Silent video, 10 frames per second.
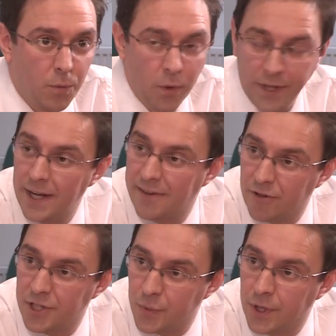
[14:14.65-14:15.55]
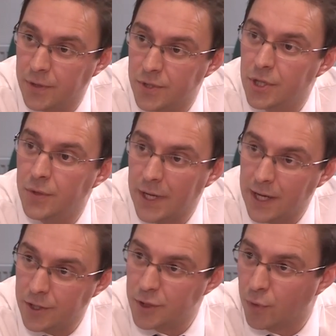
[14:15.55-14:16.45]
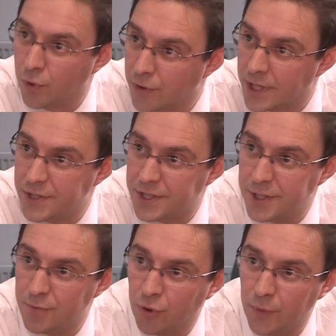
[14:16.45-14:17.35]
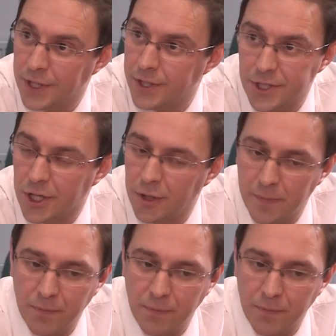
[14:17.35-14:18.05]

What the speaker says: within FRS 102 now the smaller entities brought within the scope.